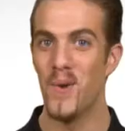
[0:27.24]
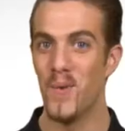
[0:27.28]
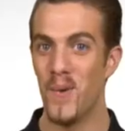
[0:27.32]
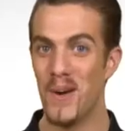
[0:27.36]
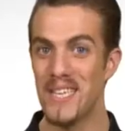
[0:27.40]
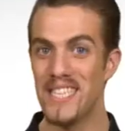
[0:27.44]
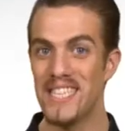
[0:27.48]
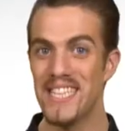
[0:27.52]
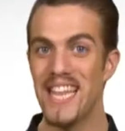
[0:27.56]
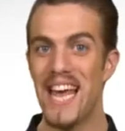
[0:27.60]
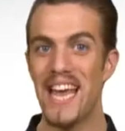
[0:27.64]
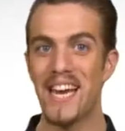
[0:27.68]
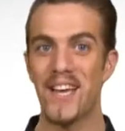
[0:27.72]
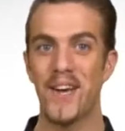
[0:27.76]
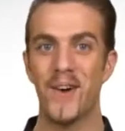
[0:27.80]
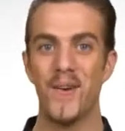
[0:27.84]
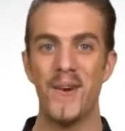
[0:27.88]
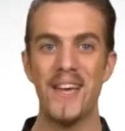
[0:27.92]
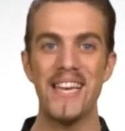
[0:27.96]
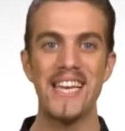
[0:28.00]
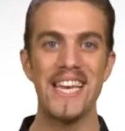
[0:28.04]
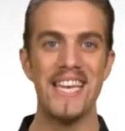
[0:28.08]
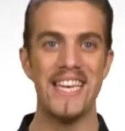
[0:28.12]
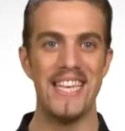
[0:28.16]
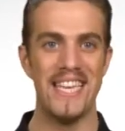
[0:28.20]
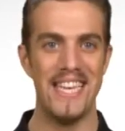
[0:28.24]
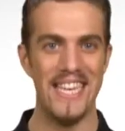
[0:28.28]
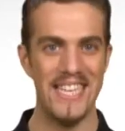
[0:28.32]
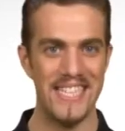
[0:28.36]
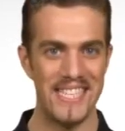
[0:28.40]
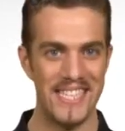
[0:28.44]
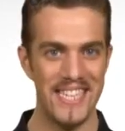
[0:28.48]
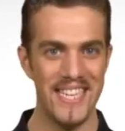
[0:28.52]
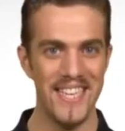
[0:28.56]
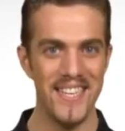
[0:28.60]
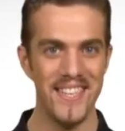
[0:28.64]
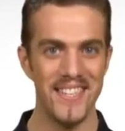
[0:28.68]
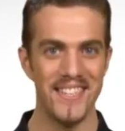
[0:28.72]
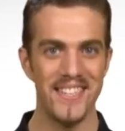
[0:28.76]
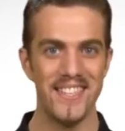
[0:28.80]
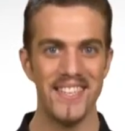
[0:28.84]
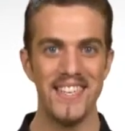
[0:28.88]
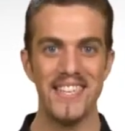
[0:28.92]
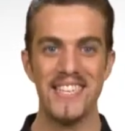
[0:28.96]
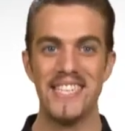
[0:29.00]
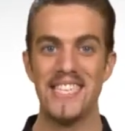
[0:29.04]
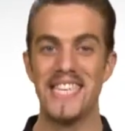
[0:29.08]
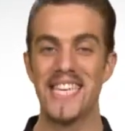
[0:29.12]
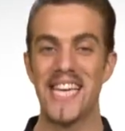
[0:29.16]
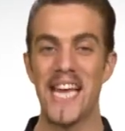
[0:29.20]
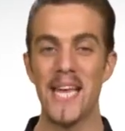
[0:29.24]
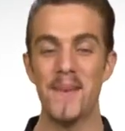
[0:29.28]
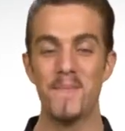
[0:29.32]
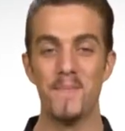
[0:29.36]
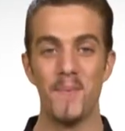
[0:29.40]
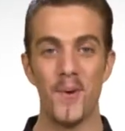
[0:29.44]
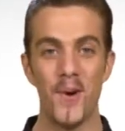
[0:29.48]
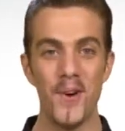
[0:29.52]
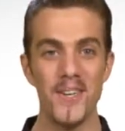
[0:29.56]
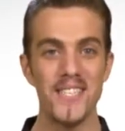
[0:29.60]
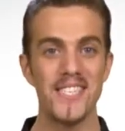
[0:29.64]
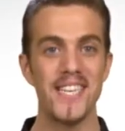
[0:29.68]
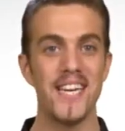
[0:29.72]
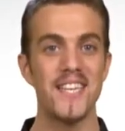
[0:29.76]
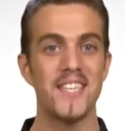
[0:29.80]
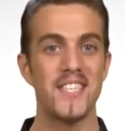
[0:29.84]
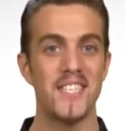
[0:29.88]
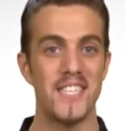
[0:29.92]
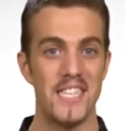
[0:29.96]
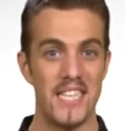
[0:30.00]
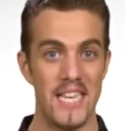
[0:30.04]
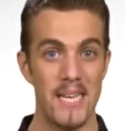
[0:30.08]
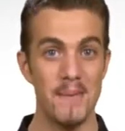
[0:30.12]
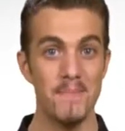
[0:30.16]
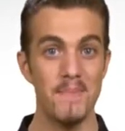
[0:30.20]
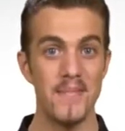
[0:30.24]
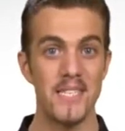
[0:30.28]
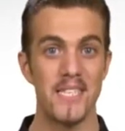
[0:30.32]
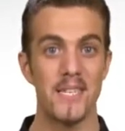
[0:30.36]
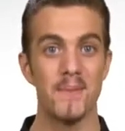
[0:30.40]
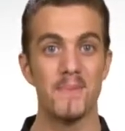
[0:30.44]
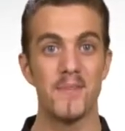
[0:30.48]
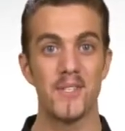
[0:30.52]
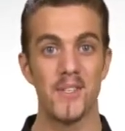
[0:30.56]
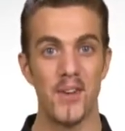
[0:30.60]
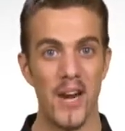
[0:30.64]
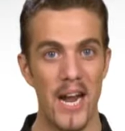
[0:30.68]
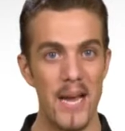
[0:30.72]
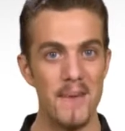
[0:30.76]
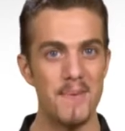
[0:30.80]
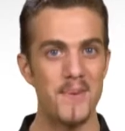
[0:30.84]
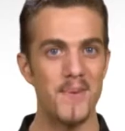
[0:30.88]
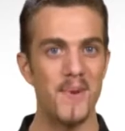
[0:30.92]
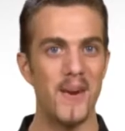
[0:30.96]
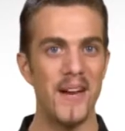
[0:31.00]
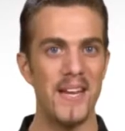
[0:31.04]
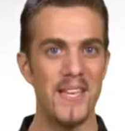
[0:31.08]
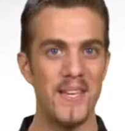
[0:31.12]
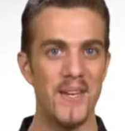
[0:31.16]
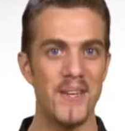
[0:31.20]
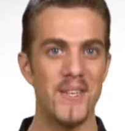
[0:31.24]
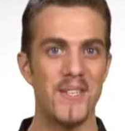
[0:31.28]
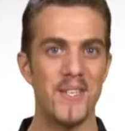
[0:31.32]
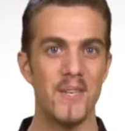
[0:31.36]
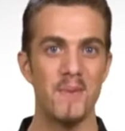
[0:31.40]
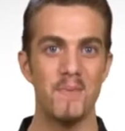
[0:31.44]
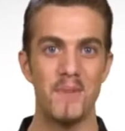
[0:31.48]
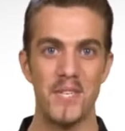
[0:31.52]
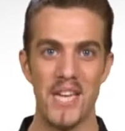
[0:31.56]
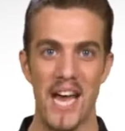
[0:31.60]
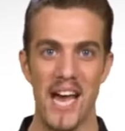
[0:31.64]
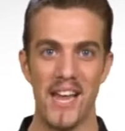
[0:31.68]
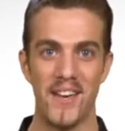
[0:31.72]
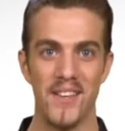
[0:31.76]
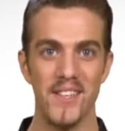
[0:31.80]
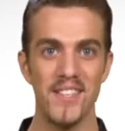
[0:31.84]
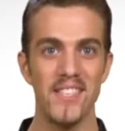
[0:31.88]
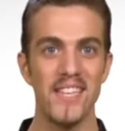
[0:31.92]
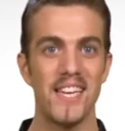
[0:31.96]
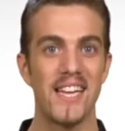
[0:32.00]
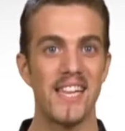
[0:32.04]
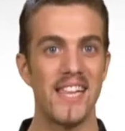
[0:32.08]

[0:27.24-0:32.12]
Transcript: Wasn't that quick and easy? To get more such tips, subscribe to our YouTube channel,